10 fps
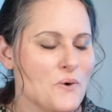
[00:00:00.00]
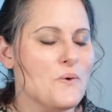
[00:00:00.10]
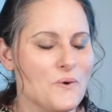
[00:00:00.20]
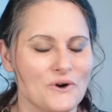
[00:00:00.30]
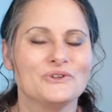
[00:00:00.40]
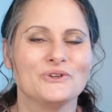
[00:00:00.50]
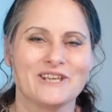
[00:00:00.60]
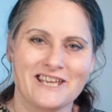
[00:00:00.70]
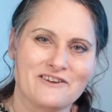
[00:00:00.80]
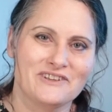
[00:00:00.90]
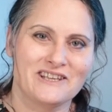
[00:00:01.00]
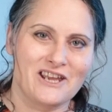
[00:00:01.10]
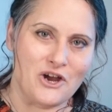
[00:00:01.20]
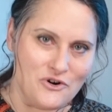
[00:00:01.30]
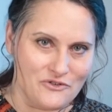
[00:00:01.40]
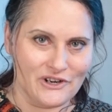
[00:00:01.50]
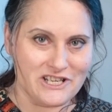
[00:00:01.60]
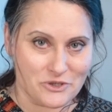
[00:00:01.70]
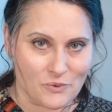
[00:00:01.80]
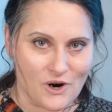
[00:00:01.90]
or looking everything over in
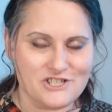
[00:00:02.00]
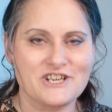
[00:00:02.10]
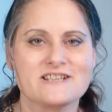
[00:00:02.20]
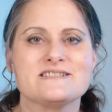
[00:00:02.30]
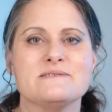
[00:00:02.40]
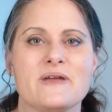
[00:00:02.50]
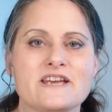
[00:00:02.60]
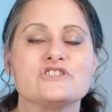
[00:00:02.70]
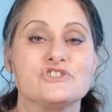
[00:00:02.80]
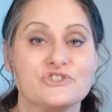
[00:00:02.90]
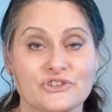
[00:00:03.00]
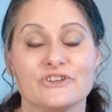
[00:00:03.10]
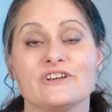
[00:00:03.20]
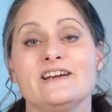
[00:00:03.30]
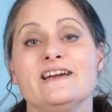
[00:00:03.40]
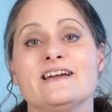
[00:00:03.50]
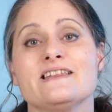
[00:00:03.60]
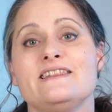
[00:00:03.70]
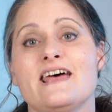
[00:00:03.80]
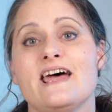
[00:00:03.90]
your project to make sure
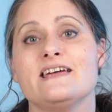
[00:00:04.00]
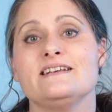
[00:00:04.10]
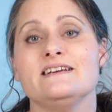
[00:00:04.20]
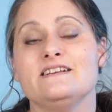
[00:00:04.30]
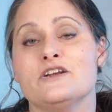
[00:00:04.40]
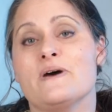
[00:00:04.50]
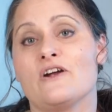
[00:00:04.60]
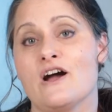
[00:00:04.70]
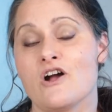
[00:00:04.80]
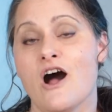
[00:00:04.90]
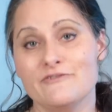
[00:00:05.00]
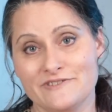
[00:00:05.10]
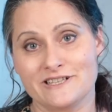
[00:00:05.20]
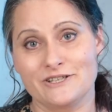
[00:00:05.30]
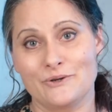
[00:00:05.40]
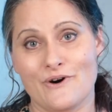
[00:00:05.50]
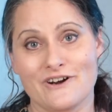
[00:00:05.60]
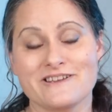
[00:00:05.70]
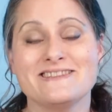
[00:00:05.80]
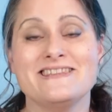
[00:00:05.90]
that no matter how confident you are,